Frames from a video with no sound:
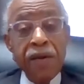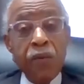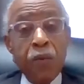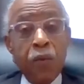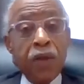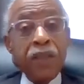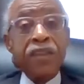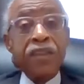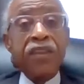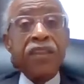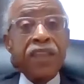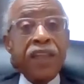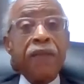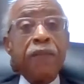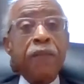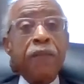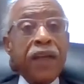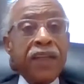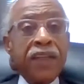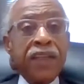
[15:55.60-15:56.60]
once they
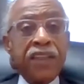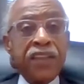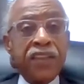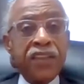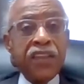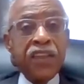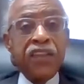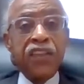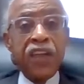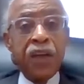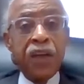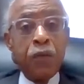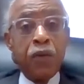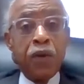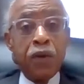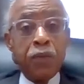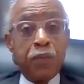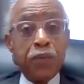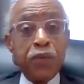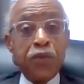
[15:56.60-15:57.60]
made the decision they
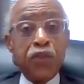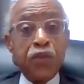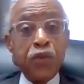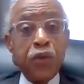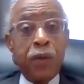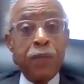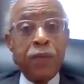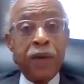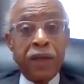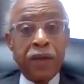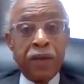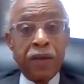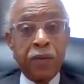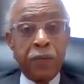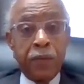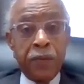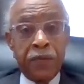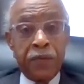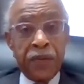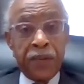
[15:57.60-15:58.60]
want to pursue a
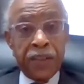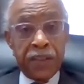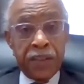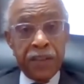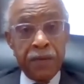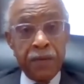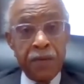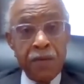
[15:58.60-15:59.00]
medical profession?